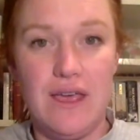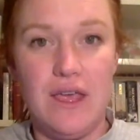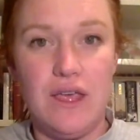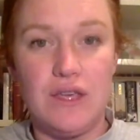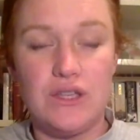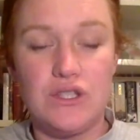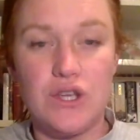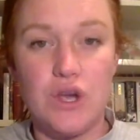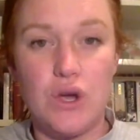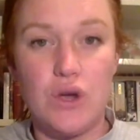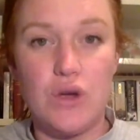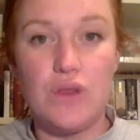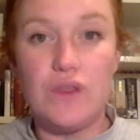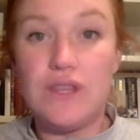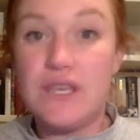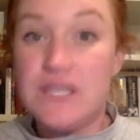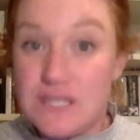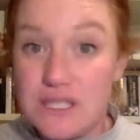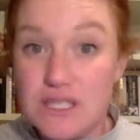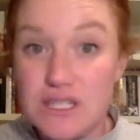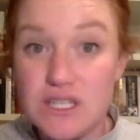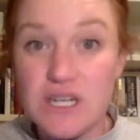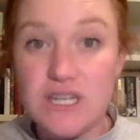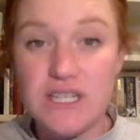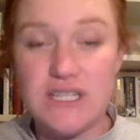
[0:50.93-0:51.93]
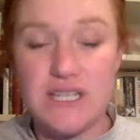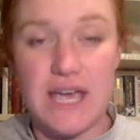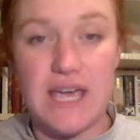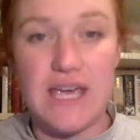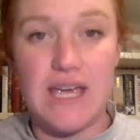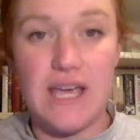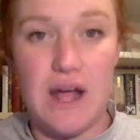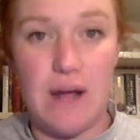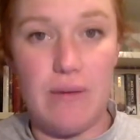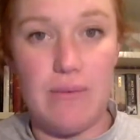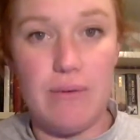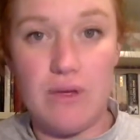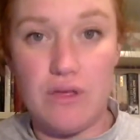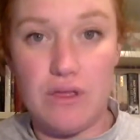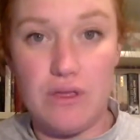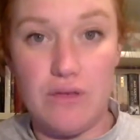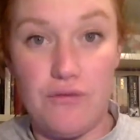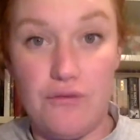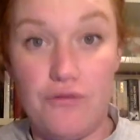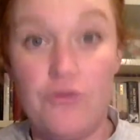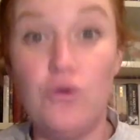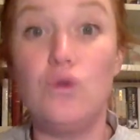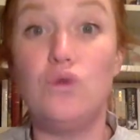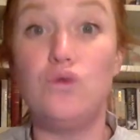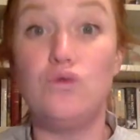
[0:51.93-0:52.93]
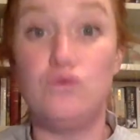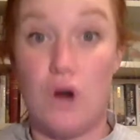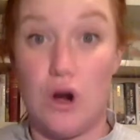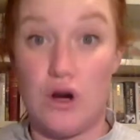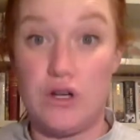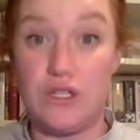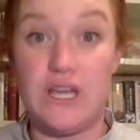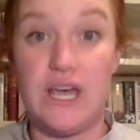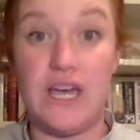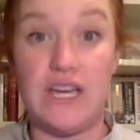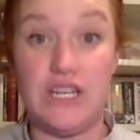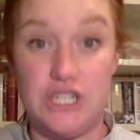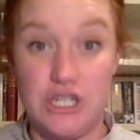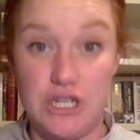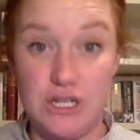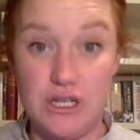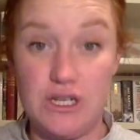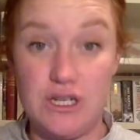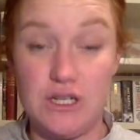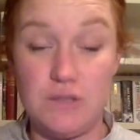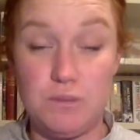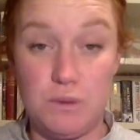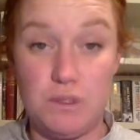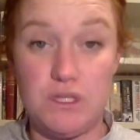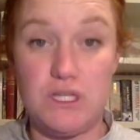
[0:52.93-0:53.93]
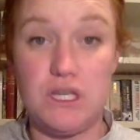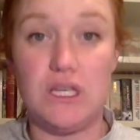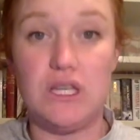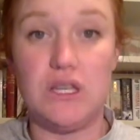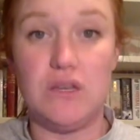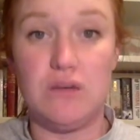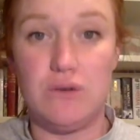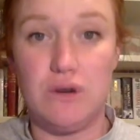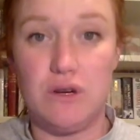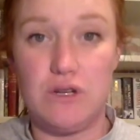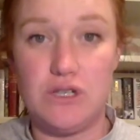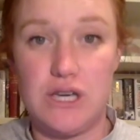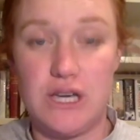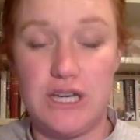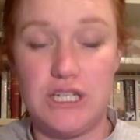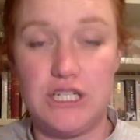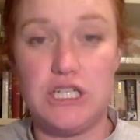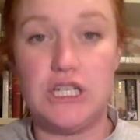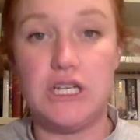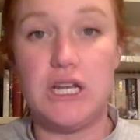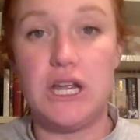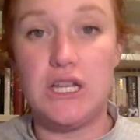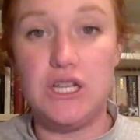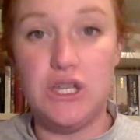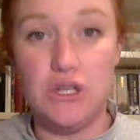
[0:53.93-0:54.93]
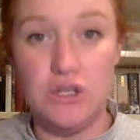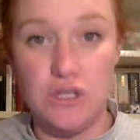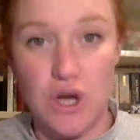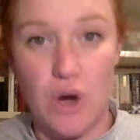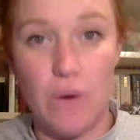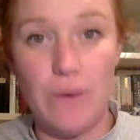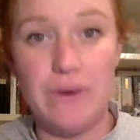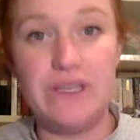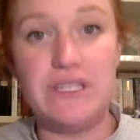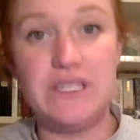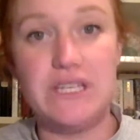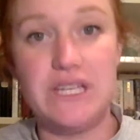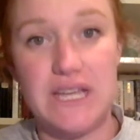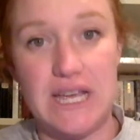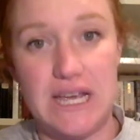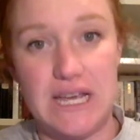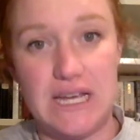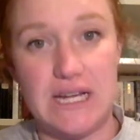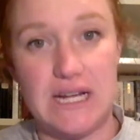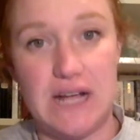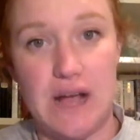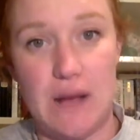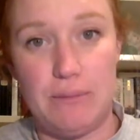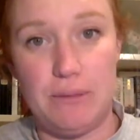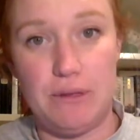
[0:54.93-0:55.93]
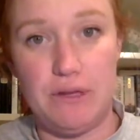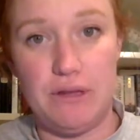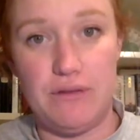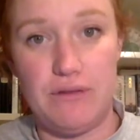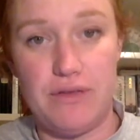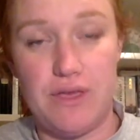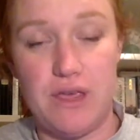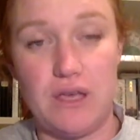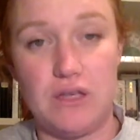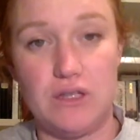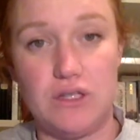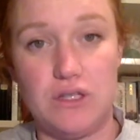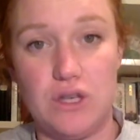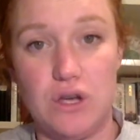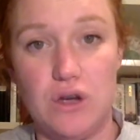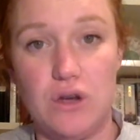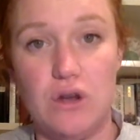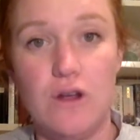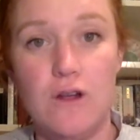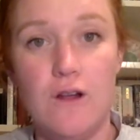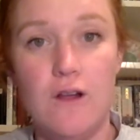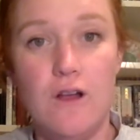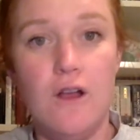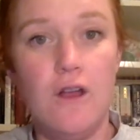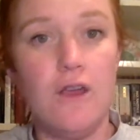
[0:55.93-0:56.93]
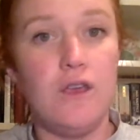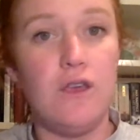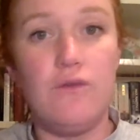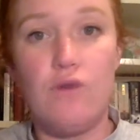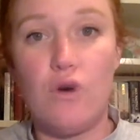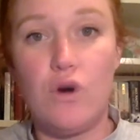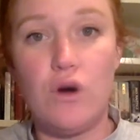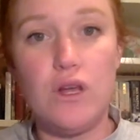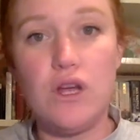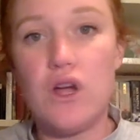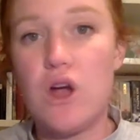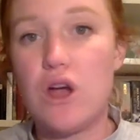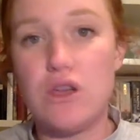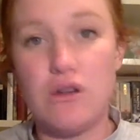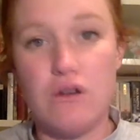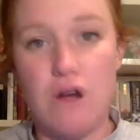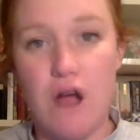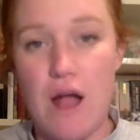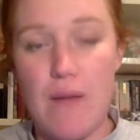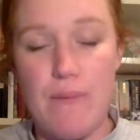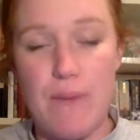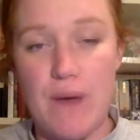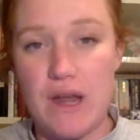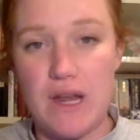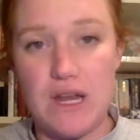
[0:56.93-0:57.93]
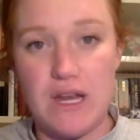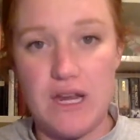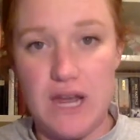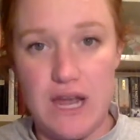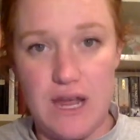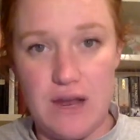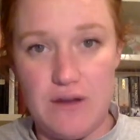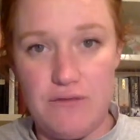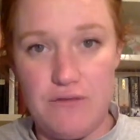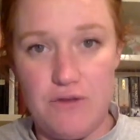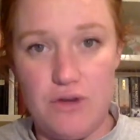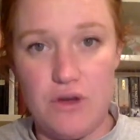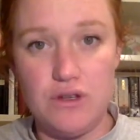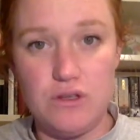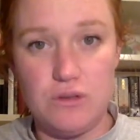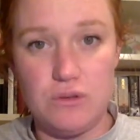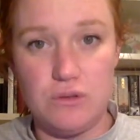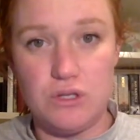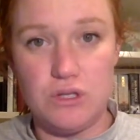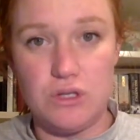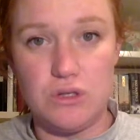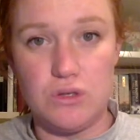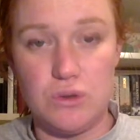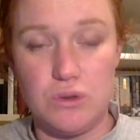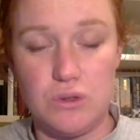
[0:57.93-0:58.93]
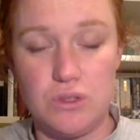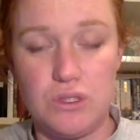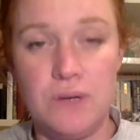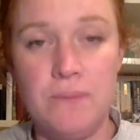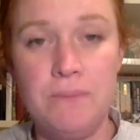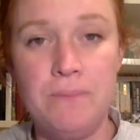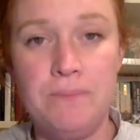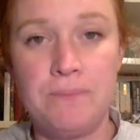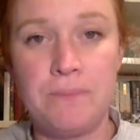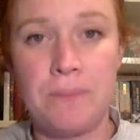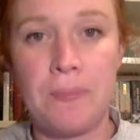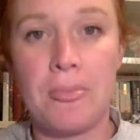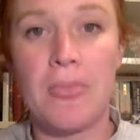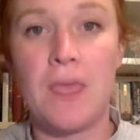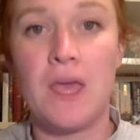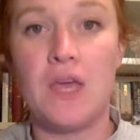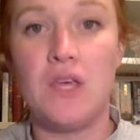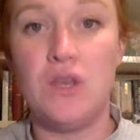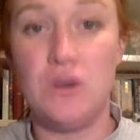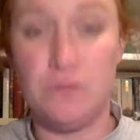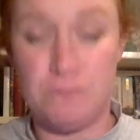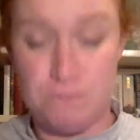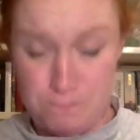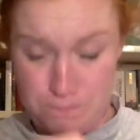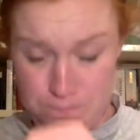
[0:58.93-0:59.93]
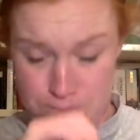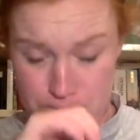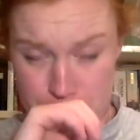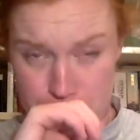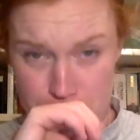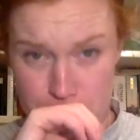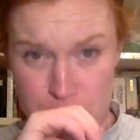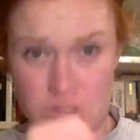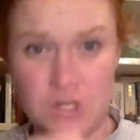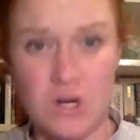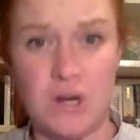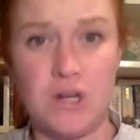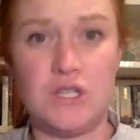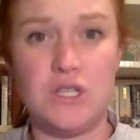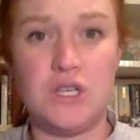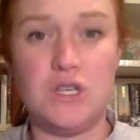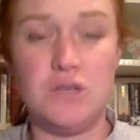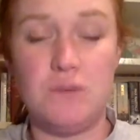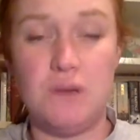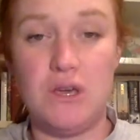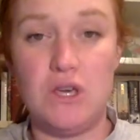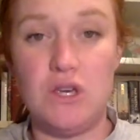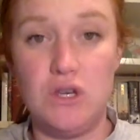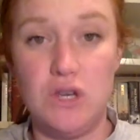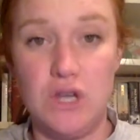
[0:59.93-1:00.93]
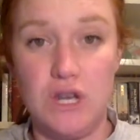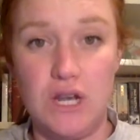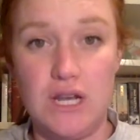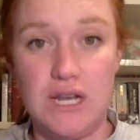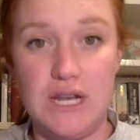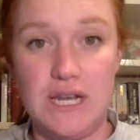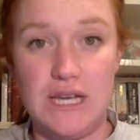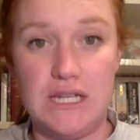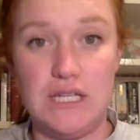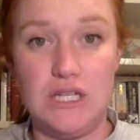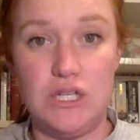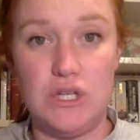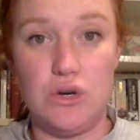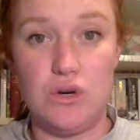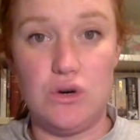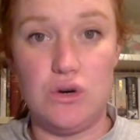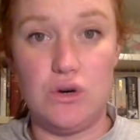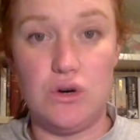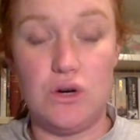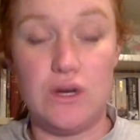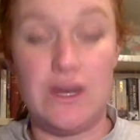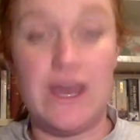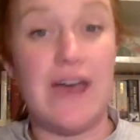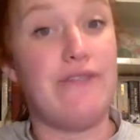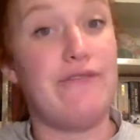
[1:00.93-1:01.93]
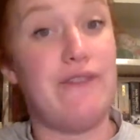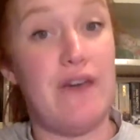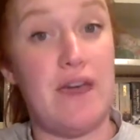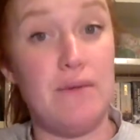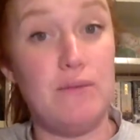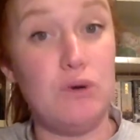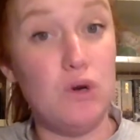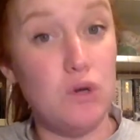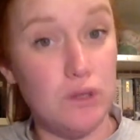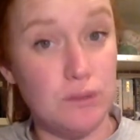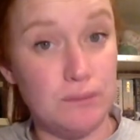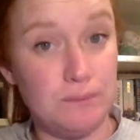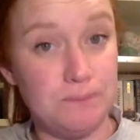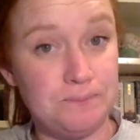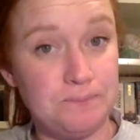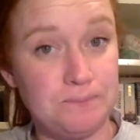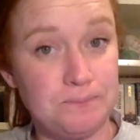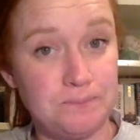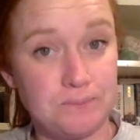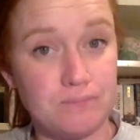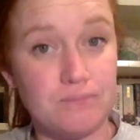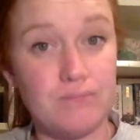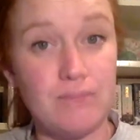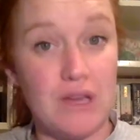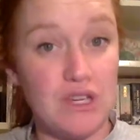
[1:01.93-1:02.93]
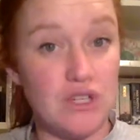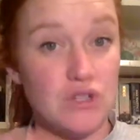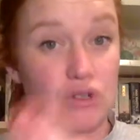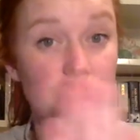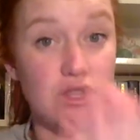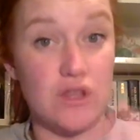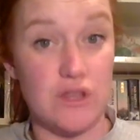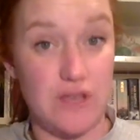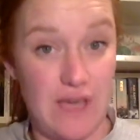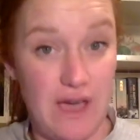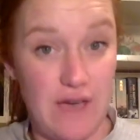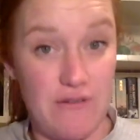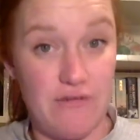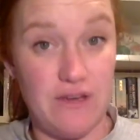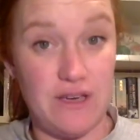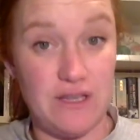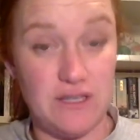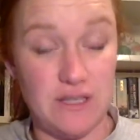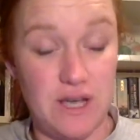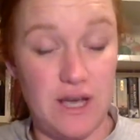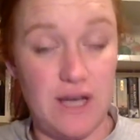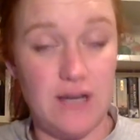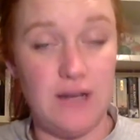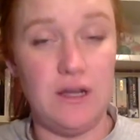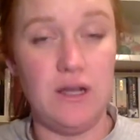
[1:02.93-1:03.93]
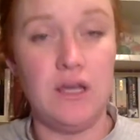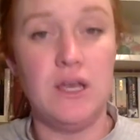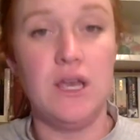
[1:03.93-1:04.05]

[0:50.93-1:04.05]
So this is going to take up the full rotation, this particular rotation, and you're going to need a couple of things. So you've already got your iPad and your headphones, which is awesome. You're going to need your cafe book. Make sure it's on the cafe side.